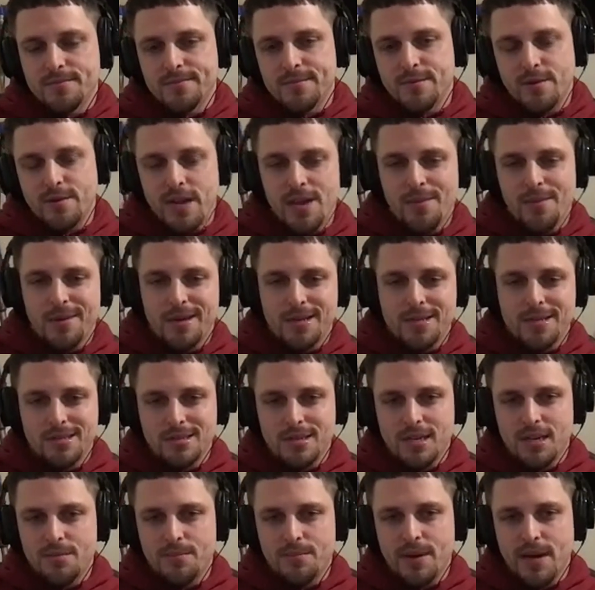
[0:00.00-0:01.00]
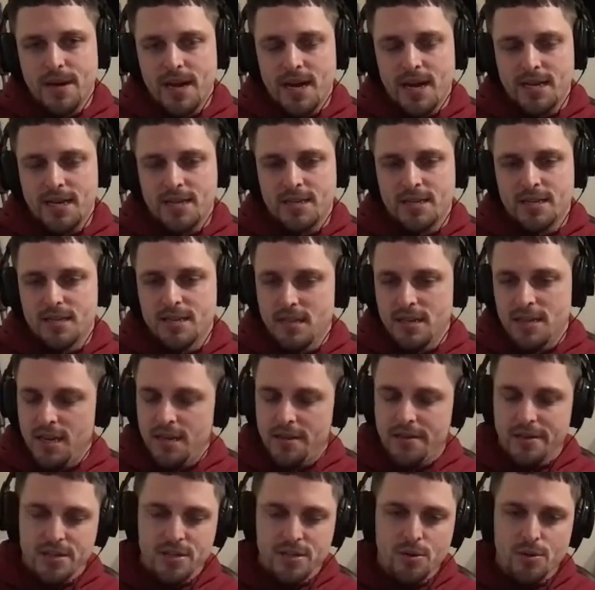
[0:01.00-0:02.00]
we're aiming to impact
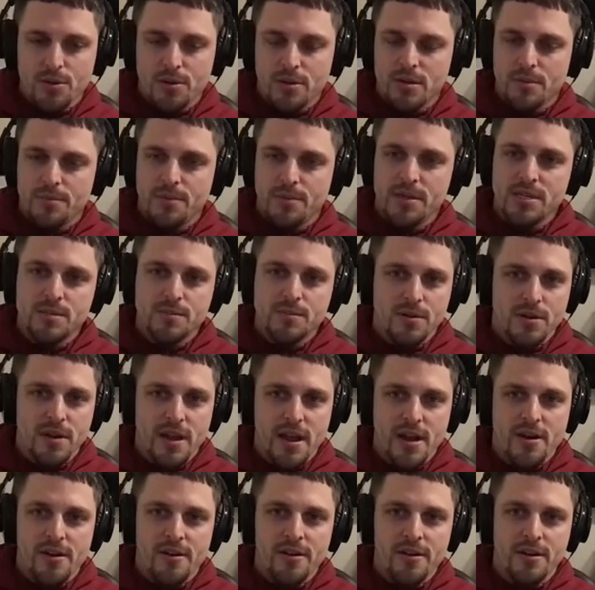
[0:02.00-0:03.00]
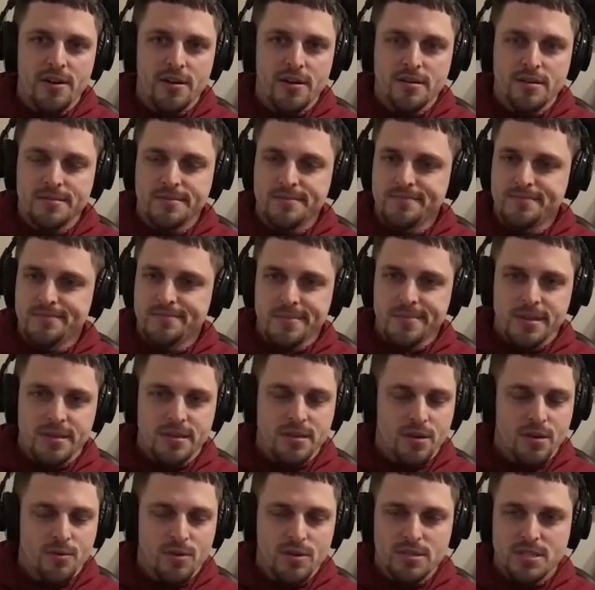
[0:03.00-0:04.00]
the youth in the Pittsburgh area,
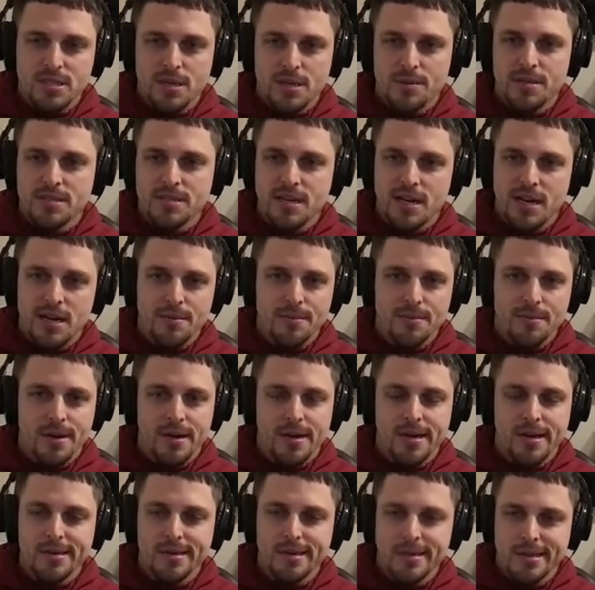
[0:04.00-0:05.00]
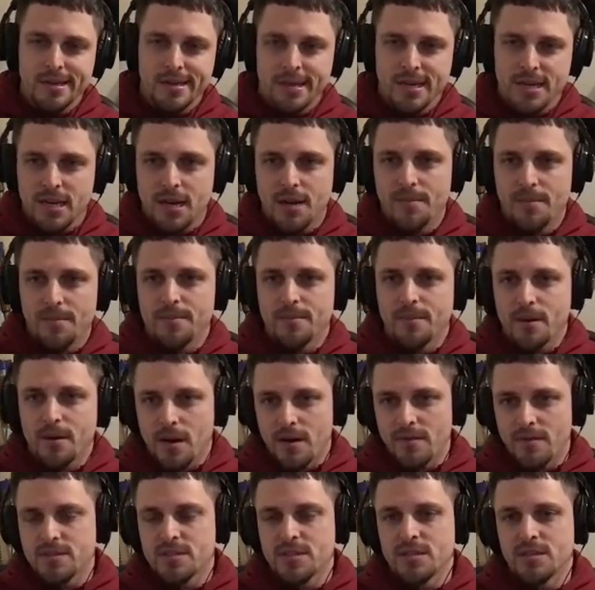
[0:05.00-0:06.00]
one step at a time and again, I'm
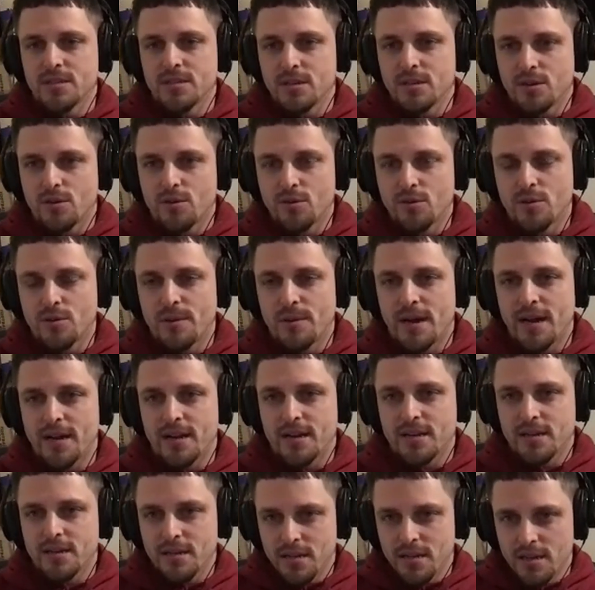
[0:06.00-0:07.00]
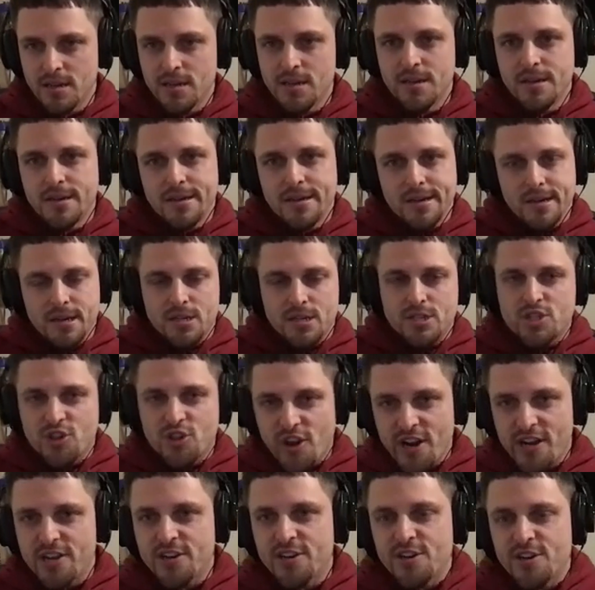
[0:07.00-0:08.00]
obviously the quarterback
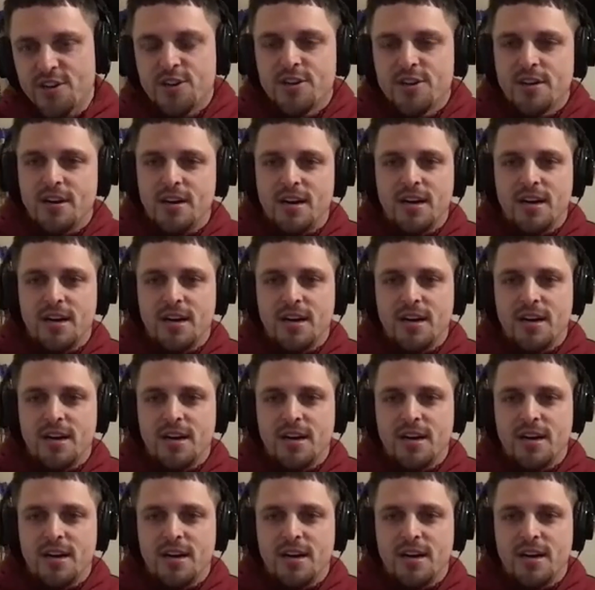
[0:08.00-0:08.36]
trainer,